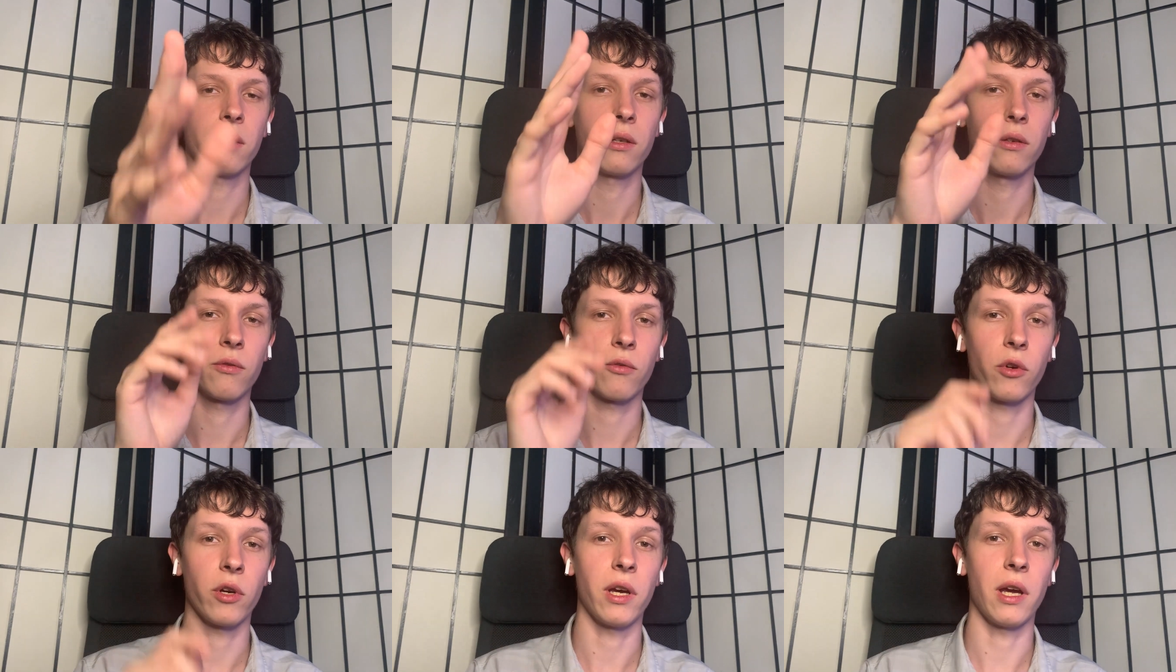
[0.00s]

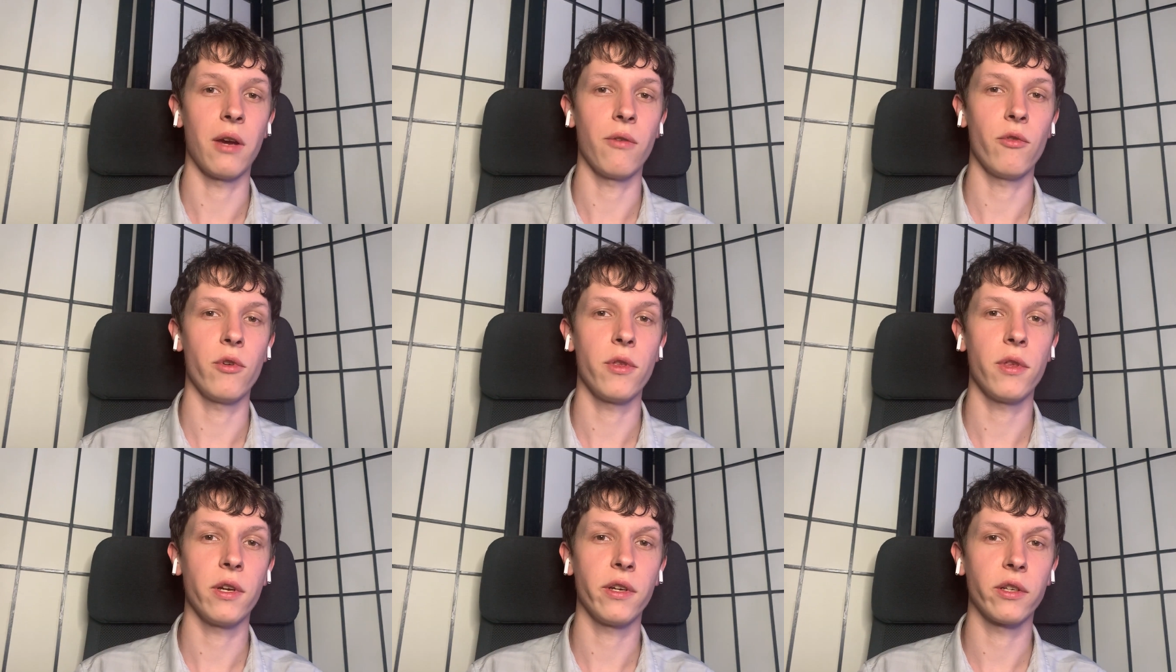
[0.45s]
for
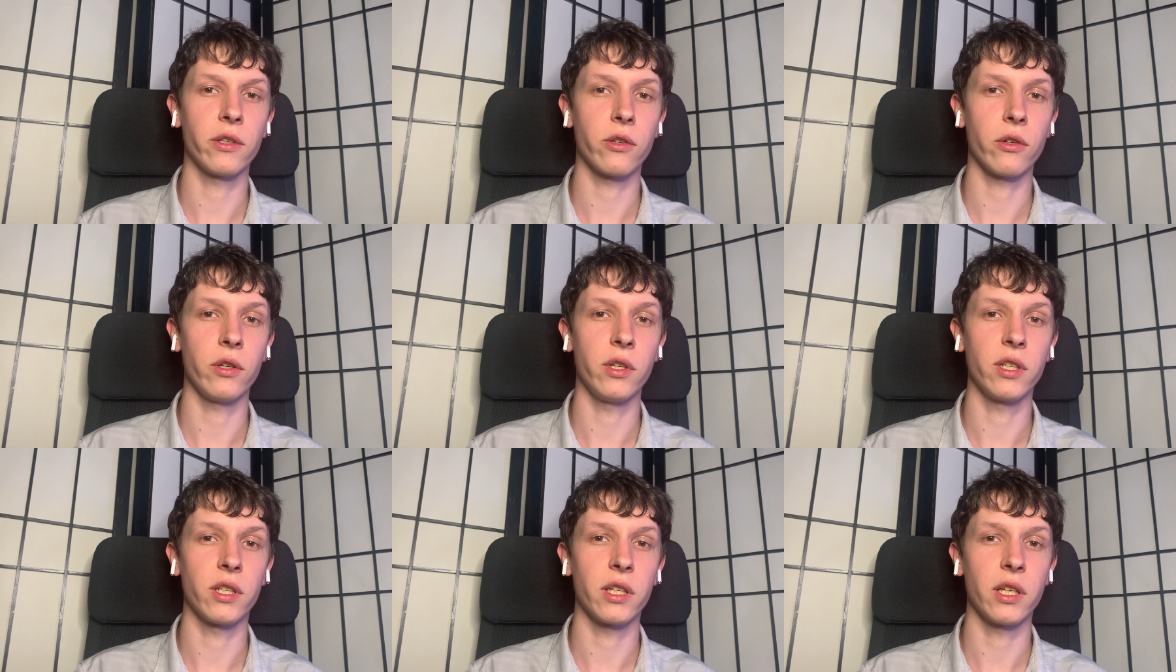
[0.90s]
everything
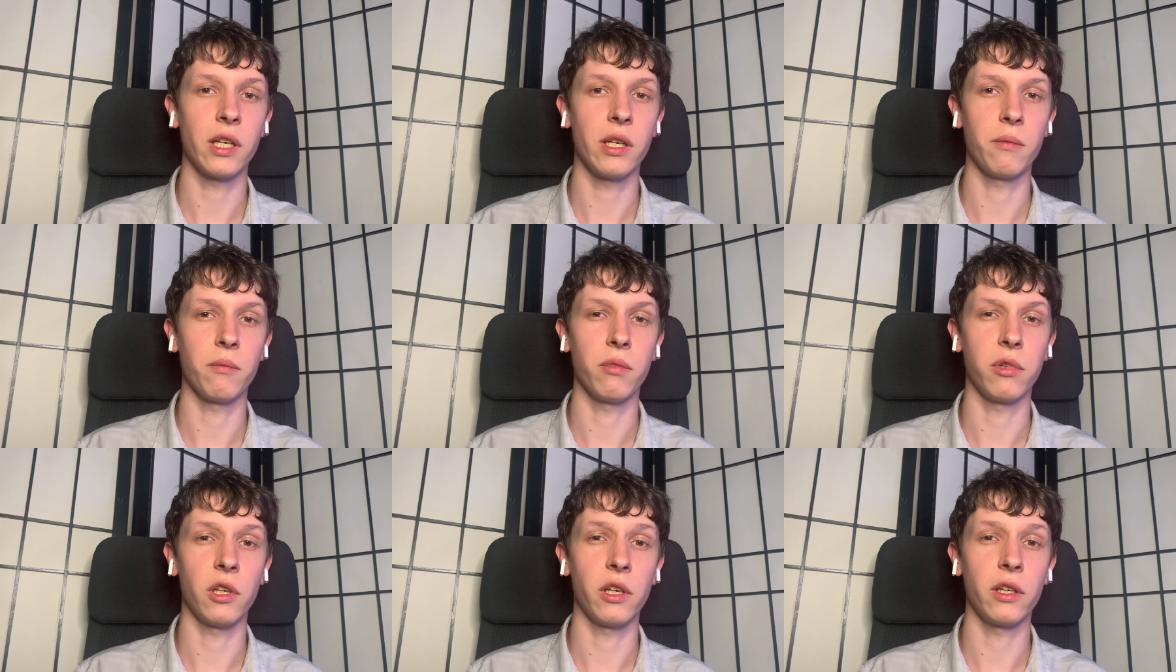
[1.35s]
during
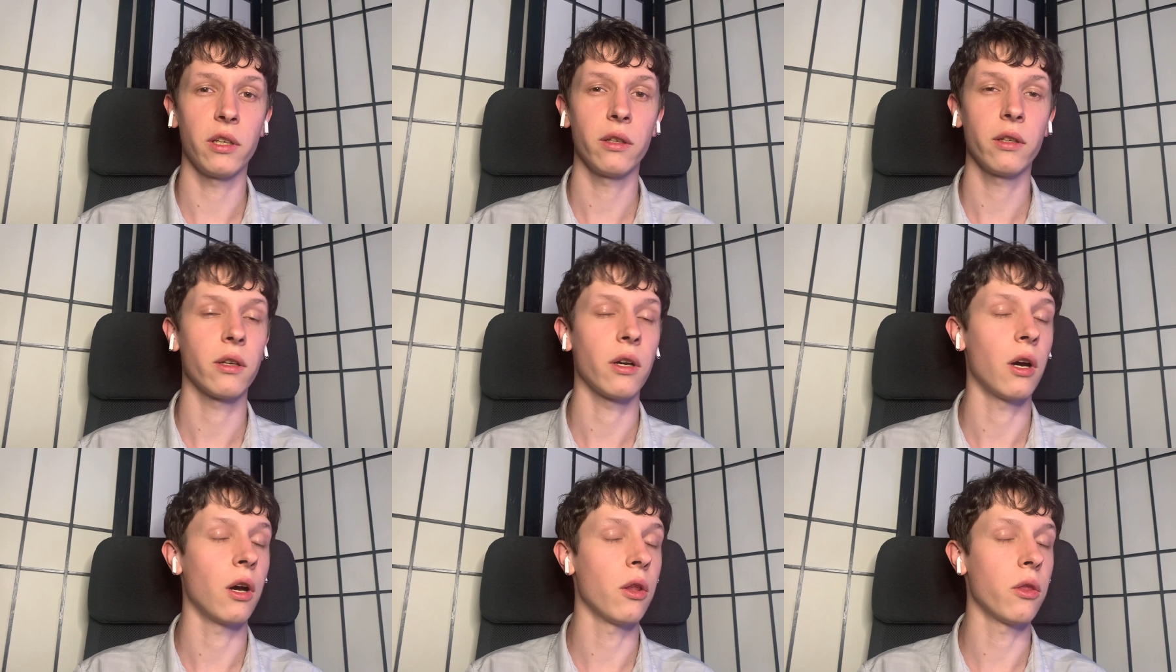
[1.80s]
gameplay
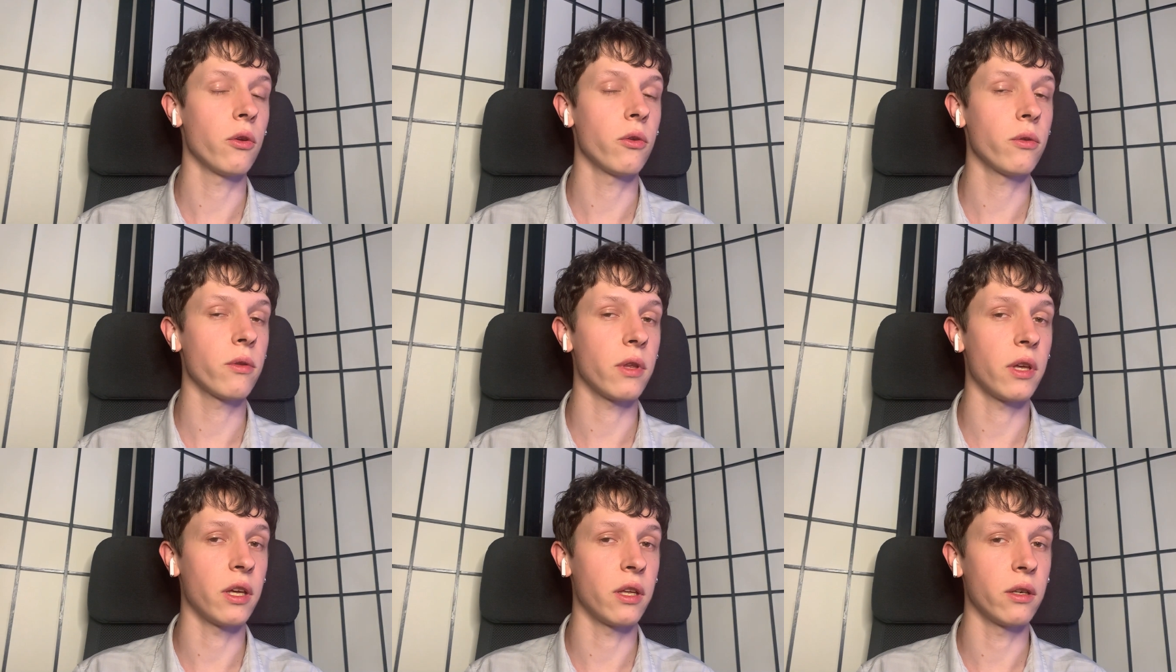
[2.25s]
other
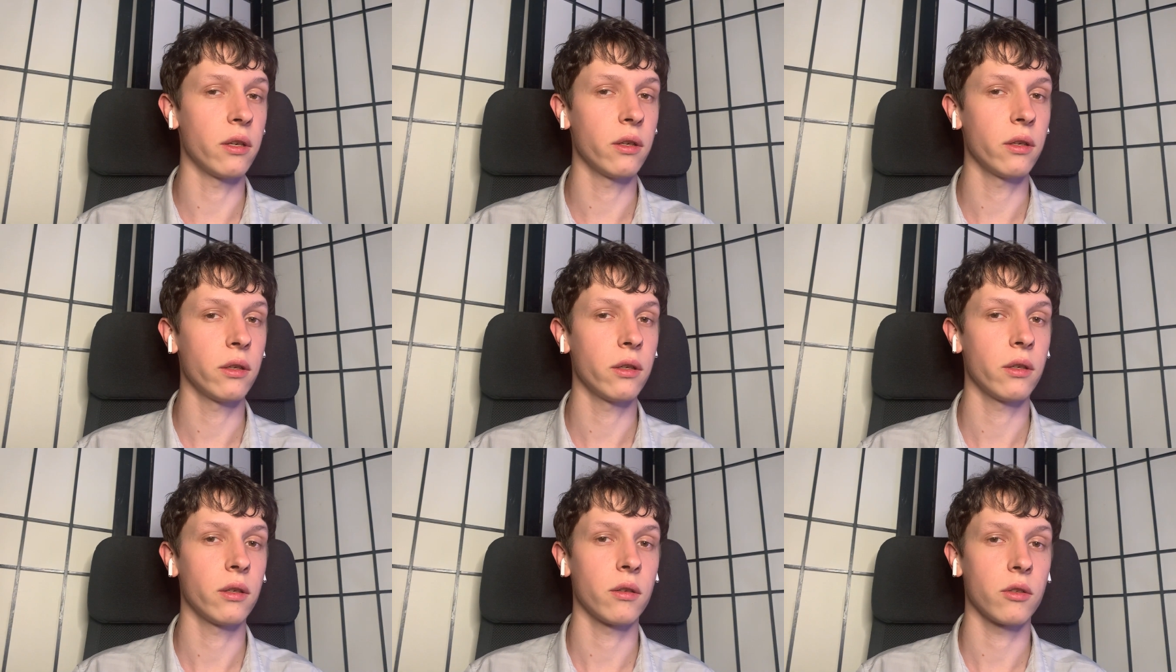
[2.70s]
than
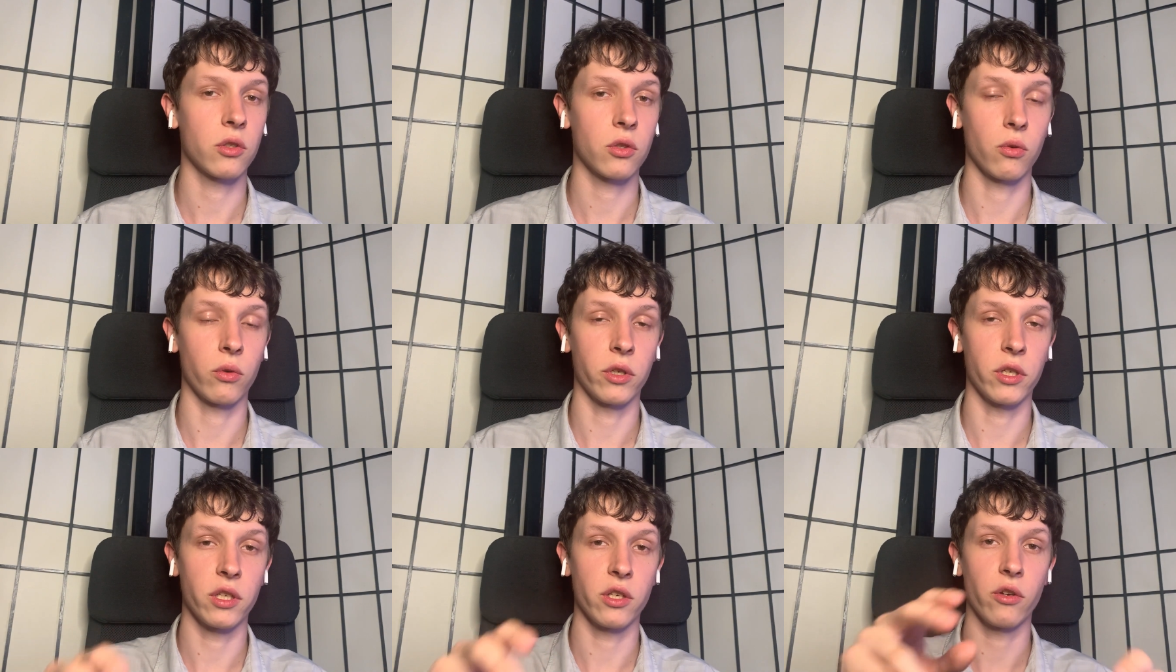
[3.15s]

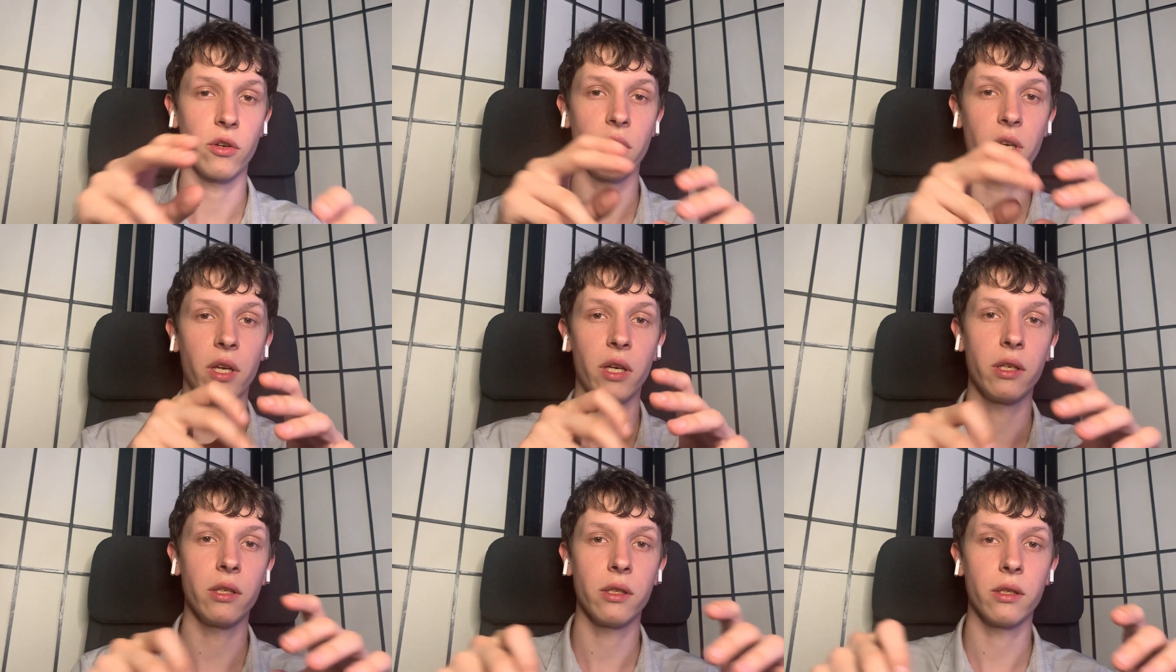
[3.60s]
sorting your
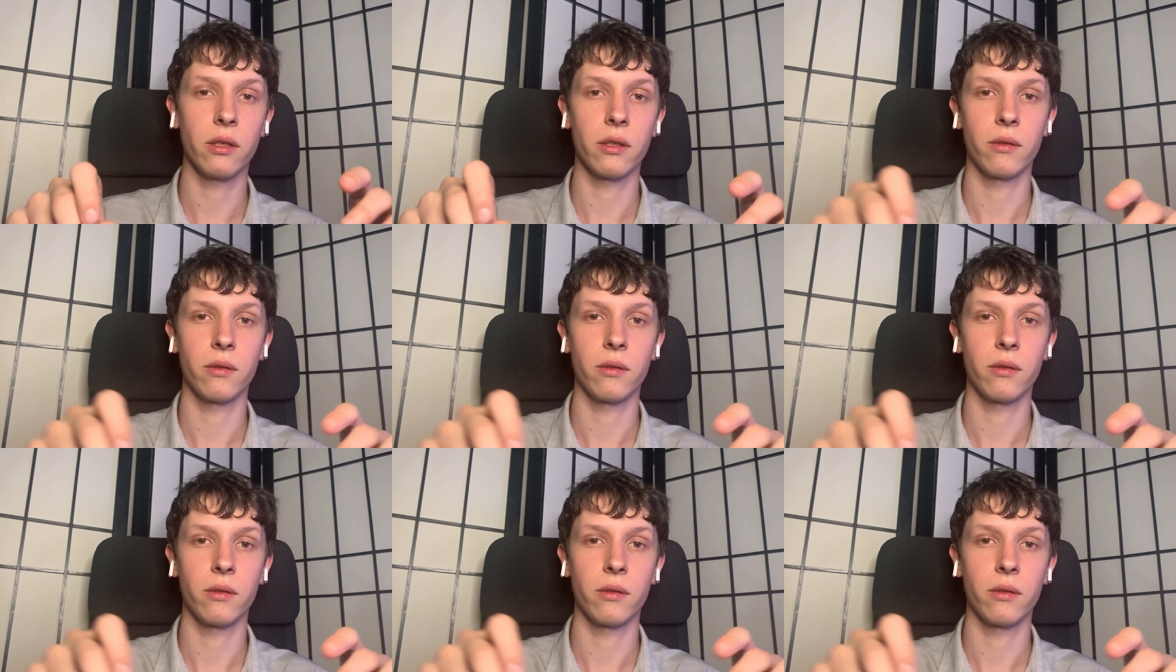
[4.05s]
hand